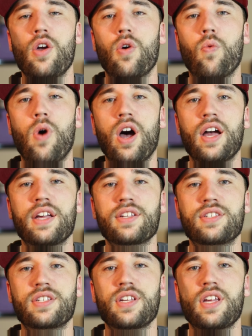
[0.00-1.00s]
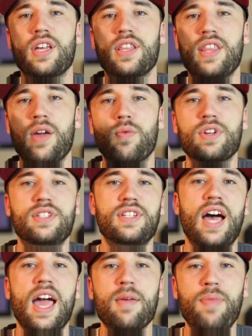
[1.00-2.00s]
was they would
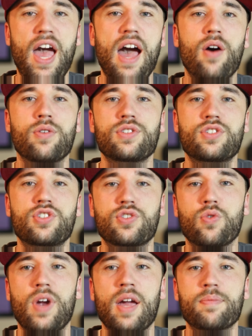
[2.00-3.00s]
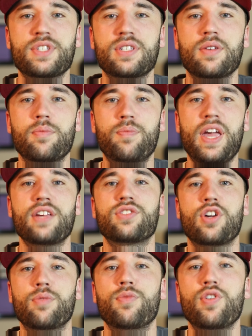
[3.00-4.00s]
type out scripts
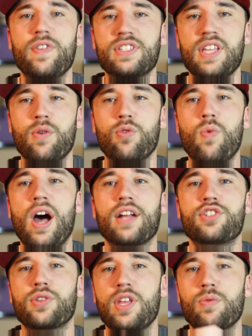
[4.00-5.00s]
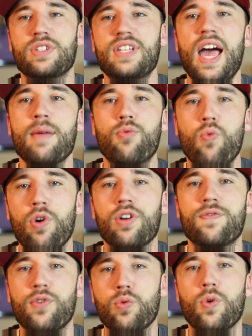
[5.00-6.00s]
based on movies they would watch. So they would type
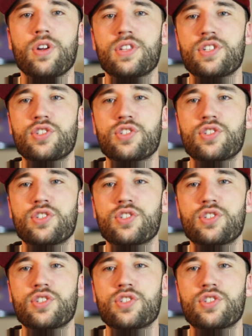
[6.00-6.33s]
word for word the